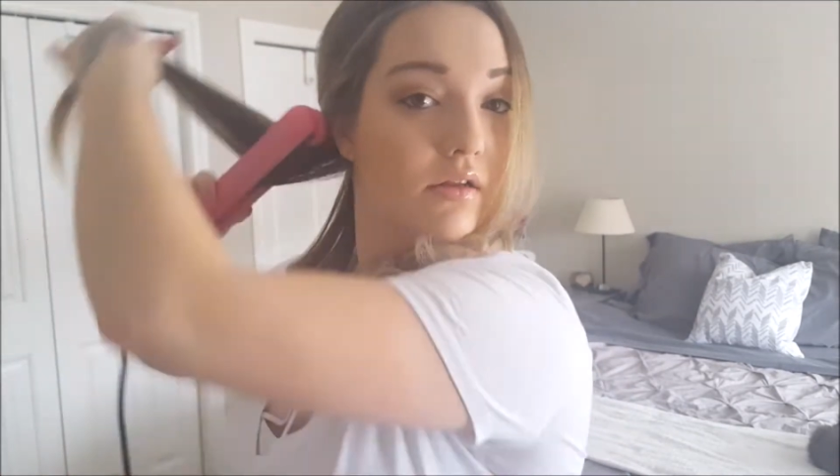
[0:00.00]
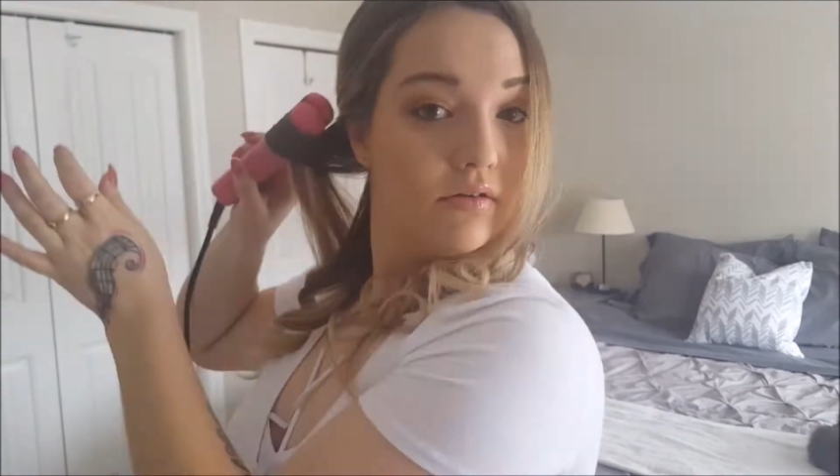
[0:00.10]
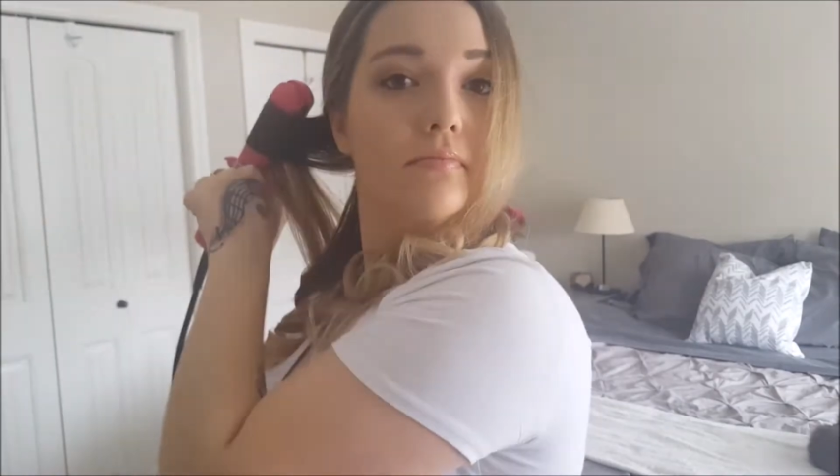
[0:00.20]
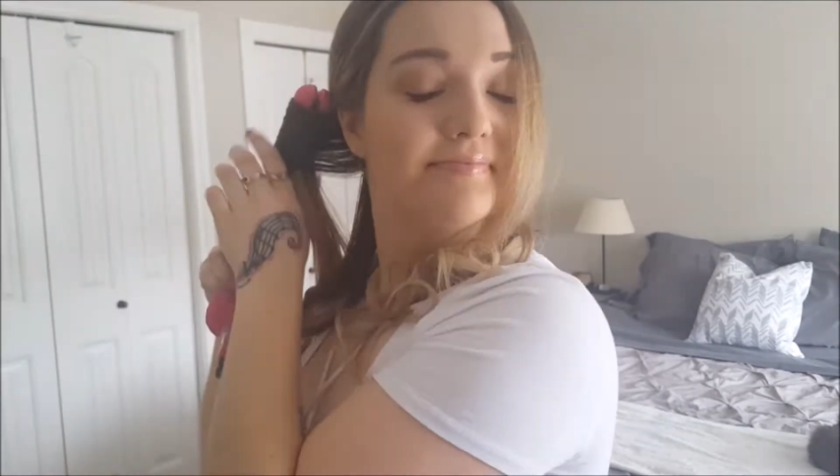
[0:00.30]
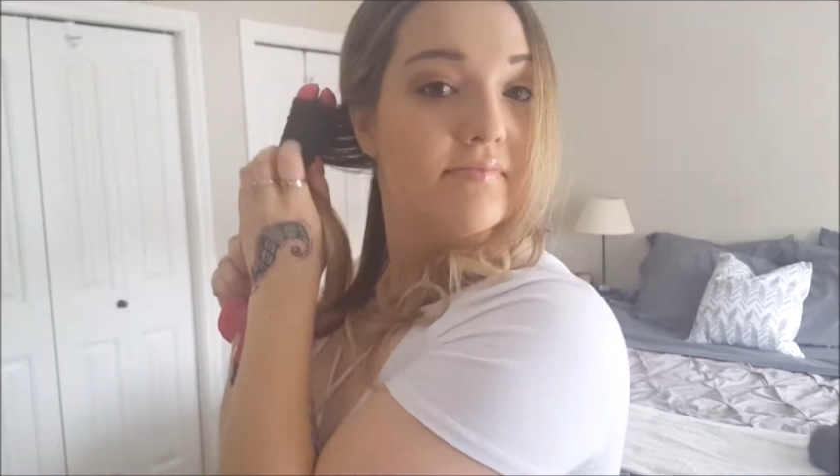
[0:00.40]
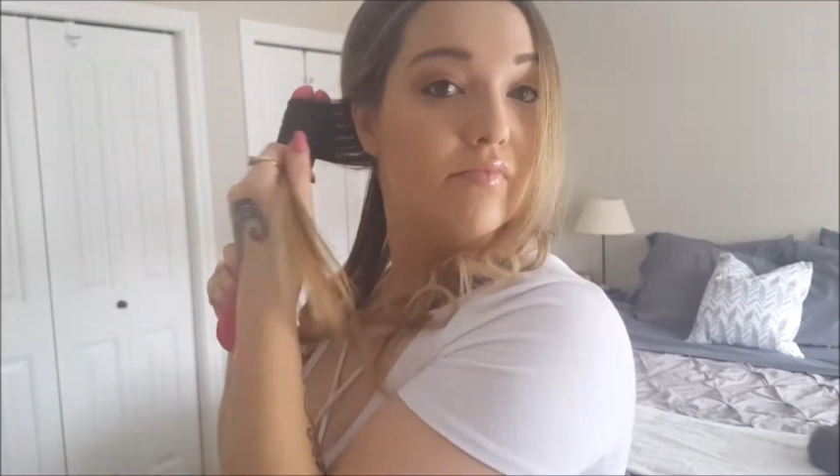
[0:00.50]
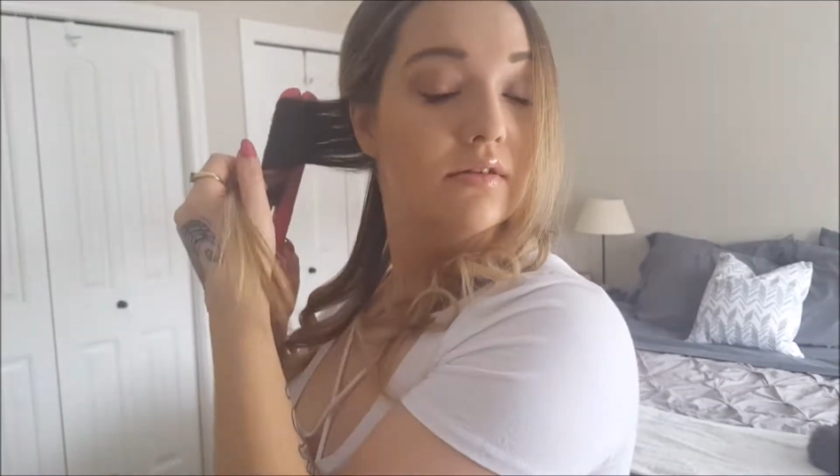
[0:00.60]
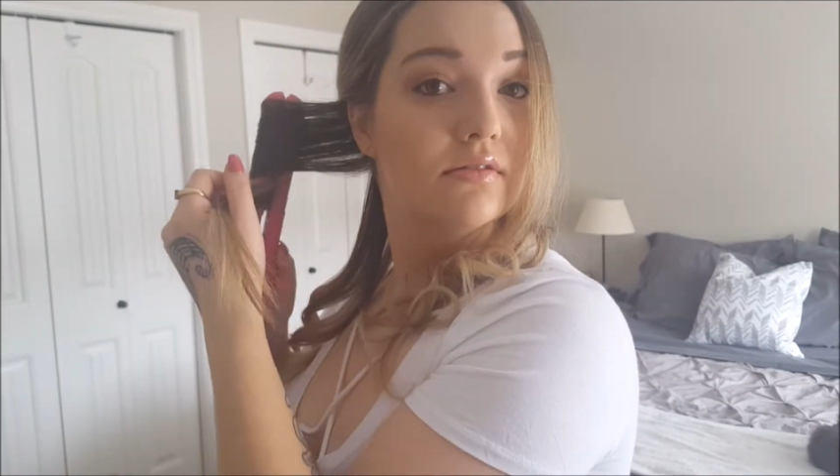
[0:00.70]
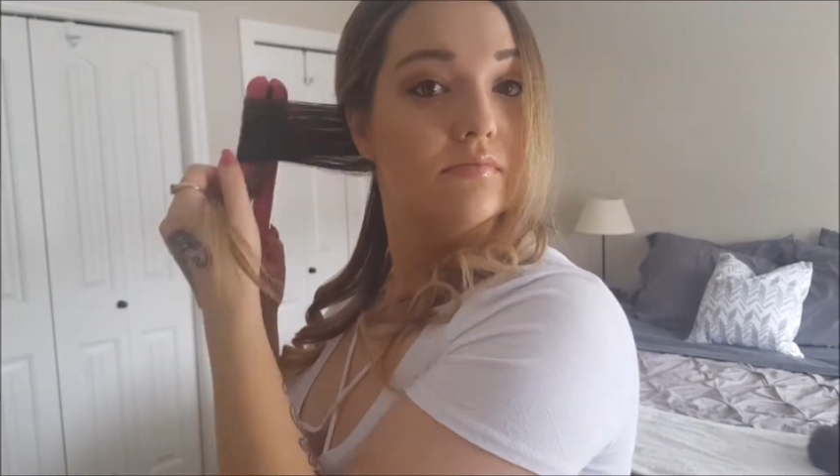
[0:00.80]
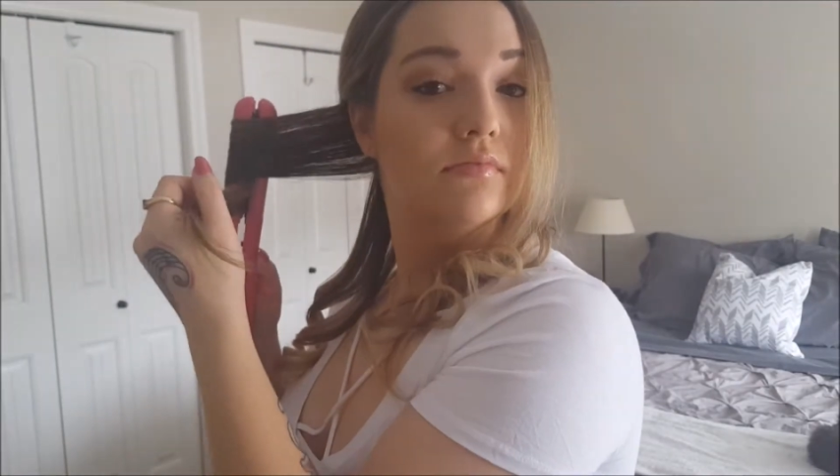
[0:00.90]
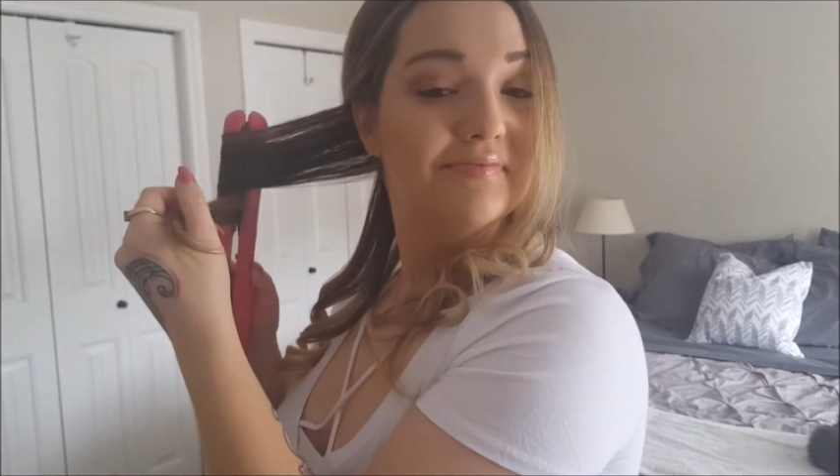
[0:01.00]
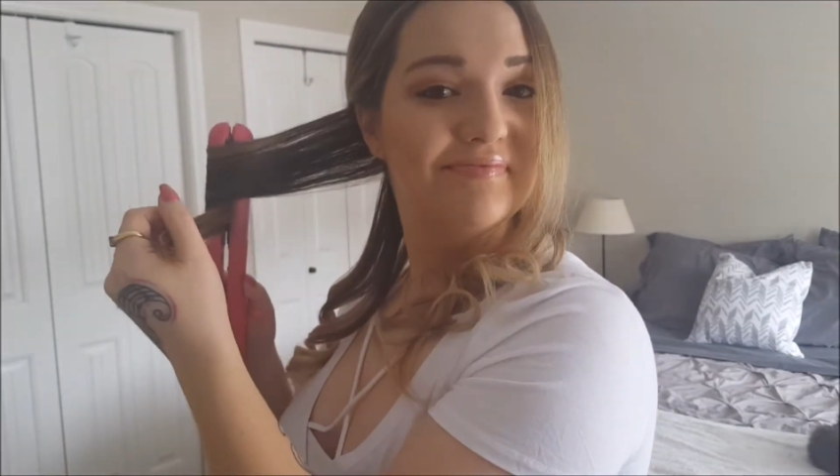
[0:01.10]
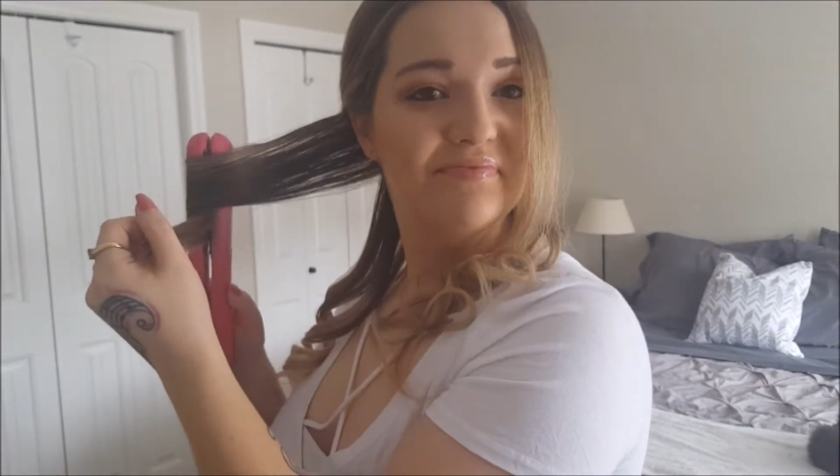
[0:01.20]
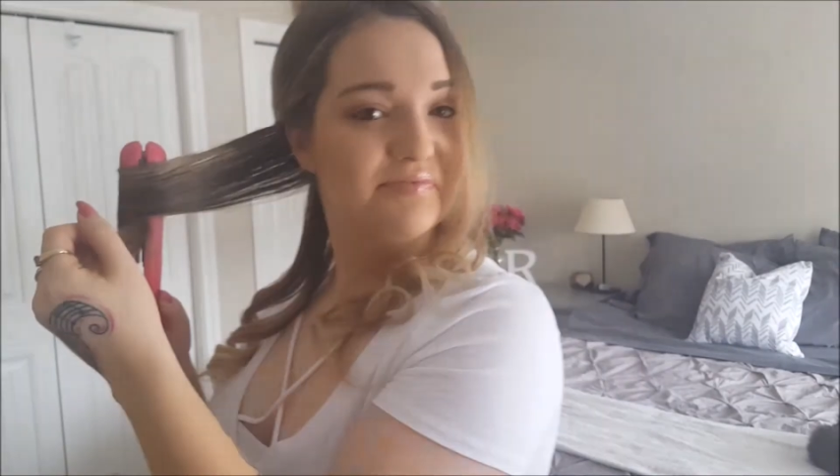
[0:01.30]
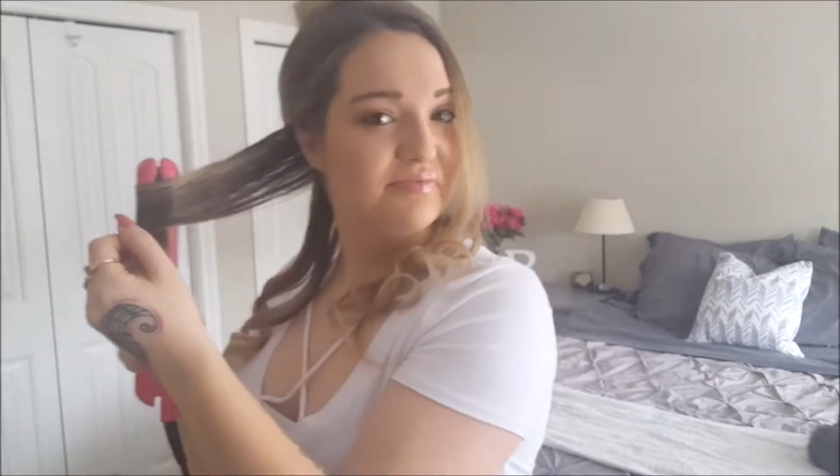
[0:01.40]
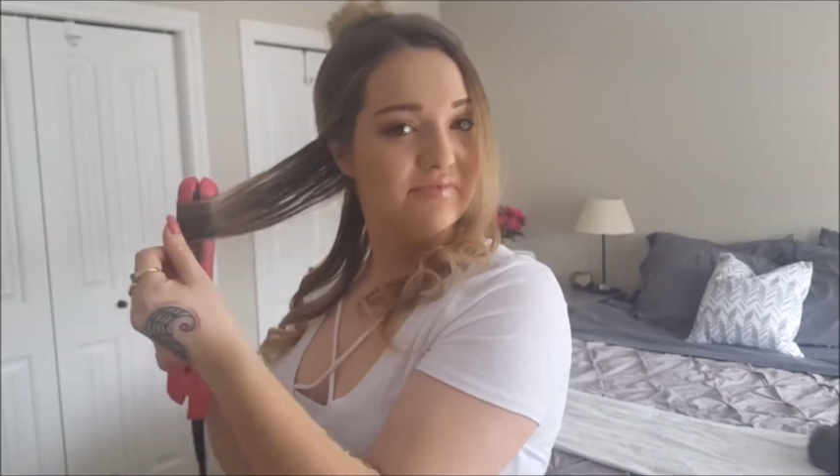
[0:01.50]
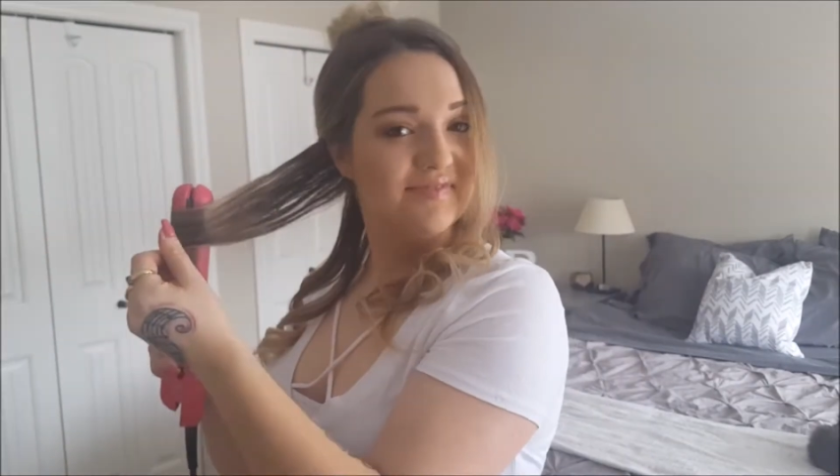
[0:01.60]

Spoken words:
curl going all the way around.